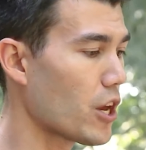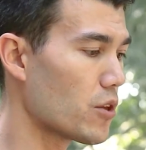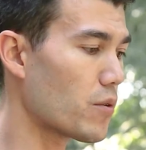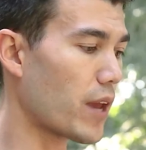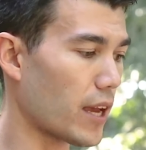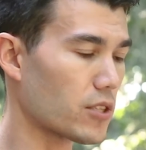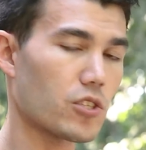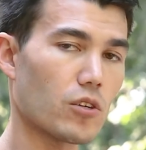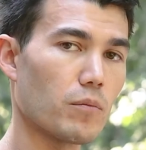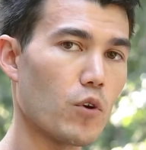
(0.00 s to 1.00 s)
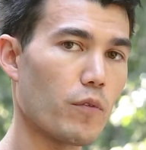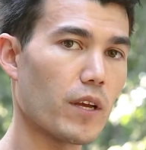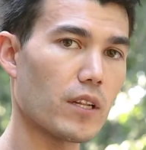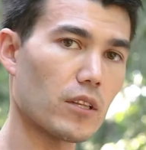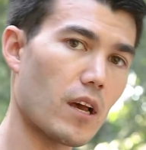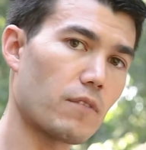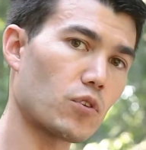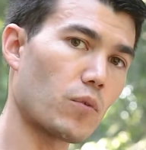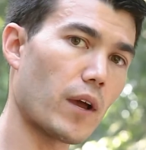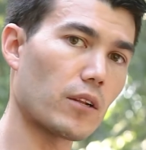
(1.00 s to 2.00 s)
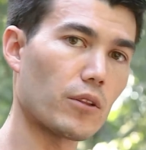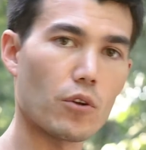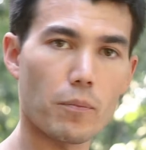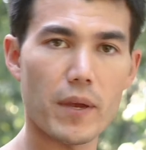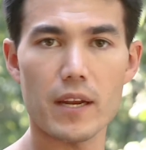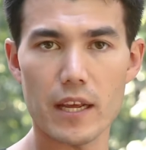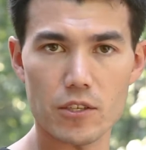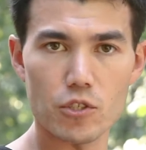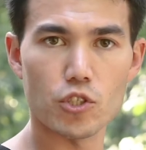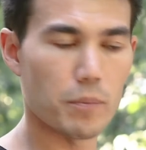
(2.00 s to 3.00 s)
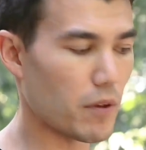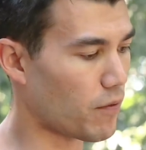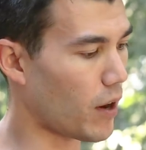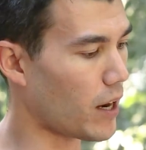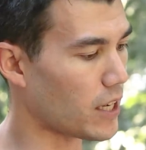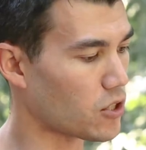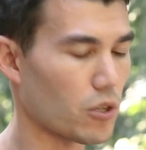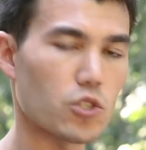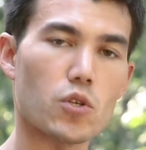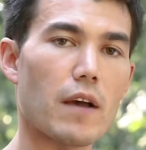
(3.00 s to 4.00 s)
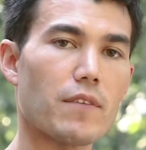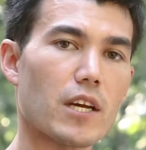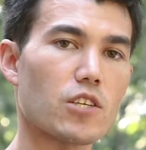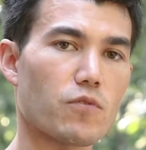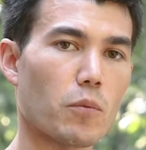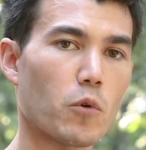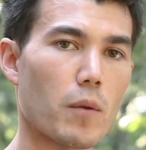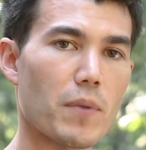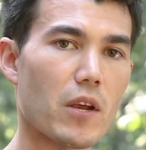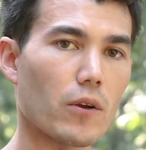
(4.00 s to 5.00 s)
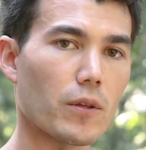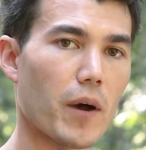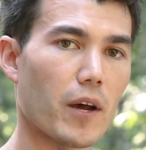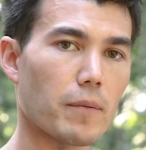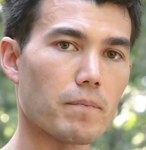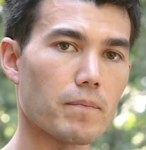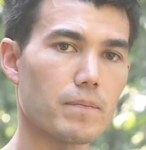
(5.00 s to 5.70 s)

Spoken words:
You can still move it left or right a little bit and you should be fine as long as you have a nice firm grip here on the bottom.